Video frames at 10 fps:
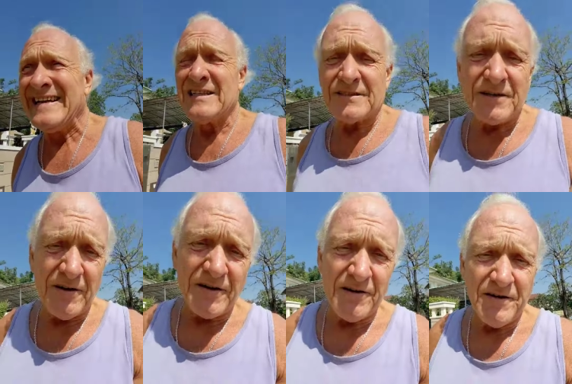
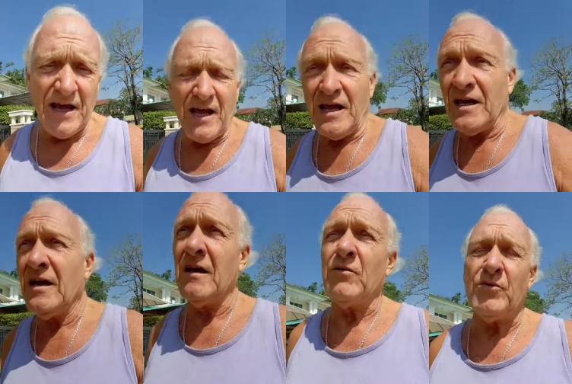Start your
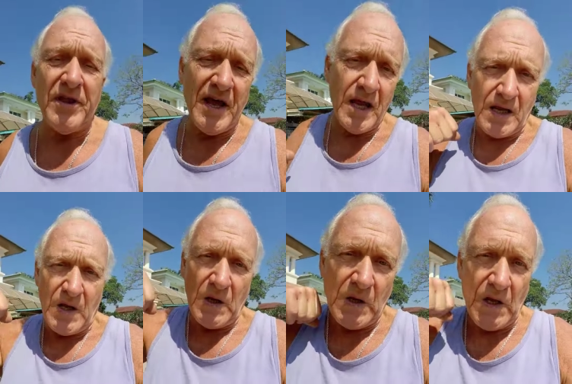day with a hey,
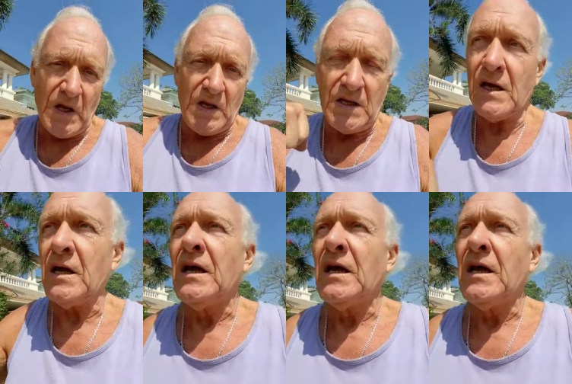hey, hey.